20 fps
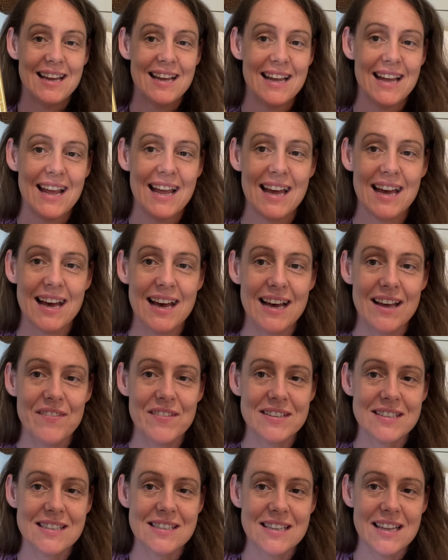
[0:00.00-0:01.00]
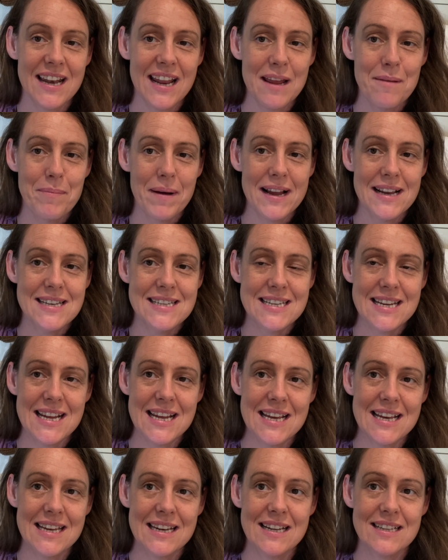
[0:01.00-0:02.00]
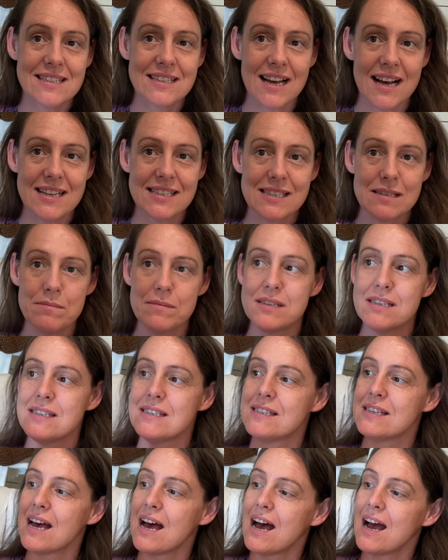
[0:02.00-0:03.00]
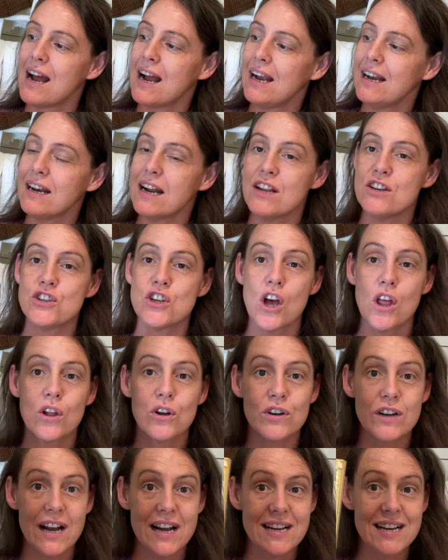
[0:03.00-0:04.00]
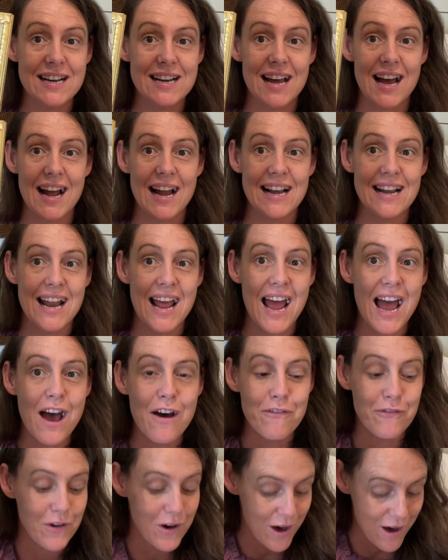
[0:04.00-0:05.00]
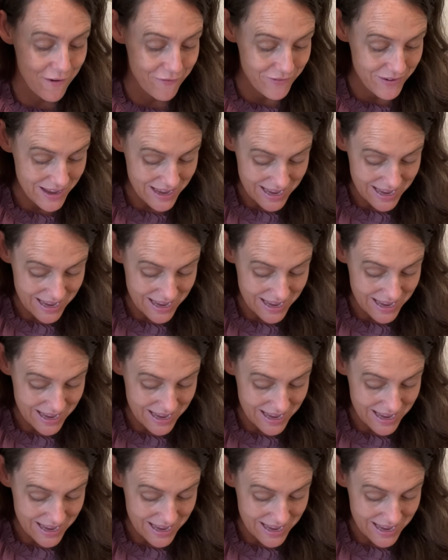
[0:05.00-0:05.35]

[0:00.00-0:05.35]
And this is an 8x10, it's got some design, $1.99, half off.